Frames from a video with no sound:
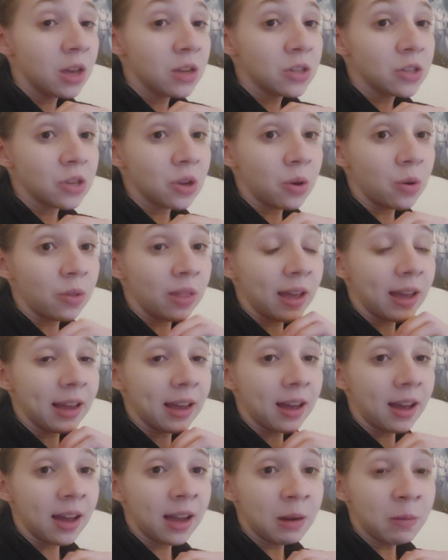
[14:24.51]
So
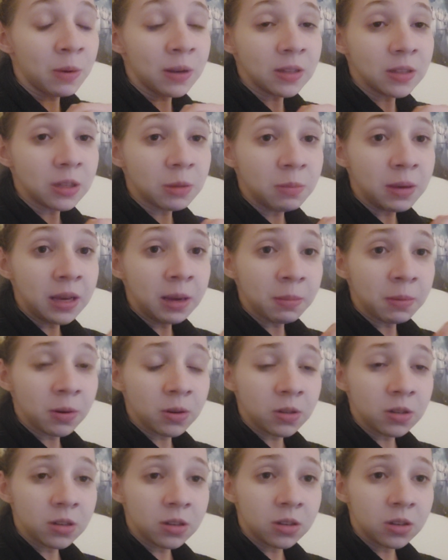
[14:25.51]
like I want to be a
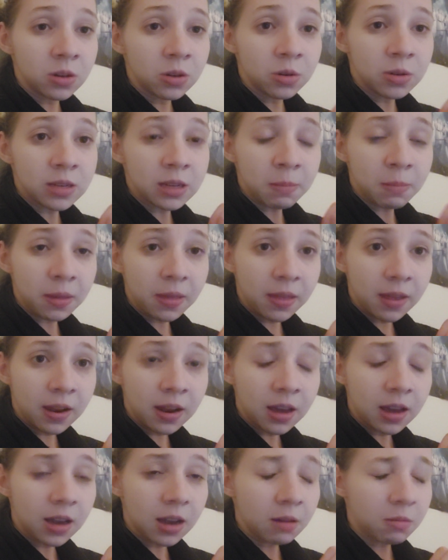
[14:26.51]
person who is
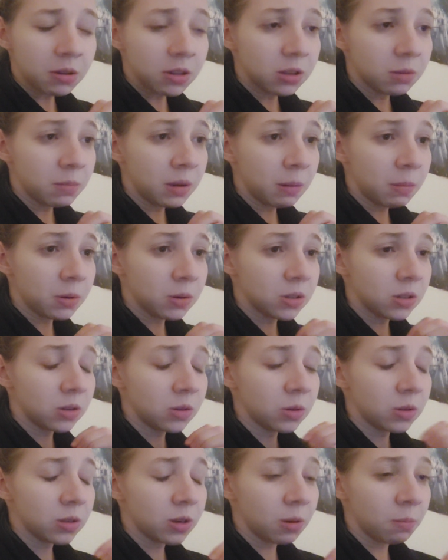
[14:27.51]
empathetic. I want to be a person
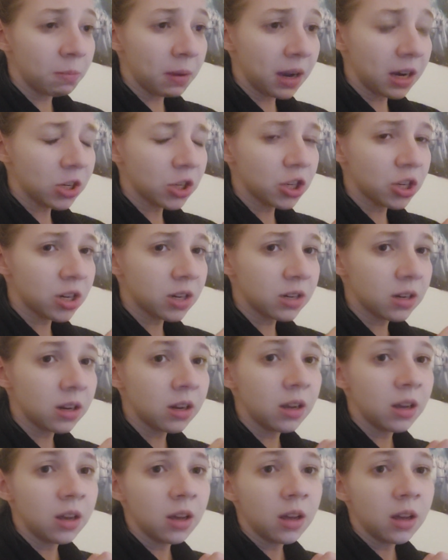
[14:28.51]
who is compassionate.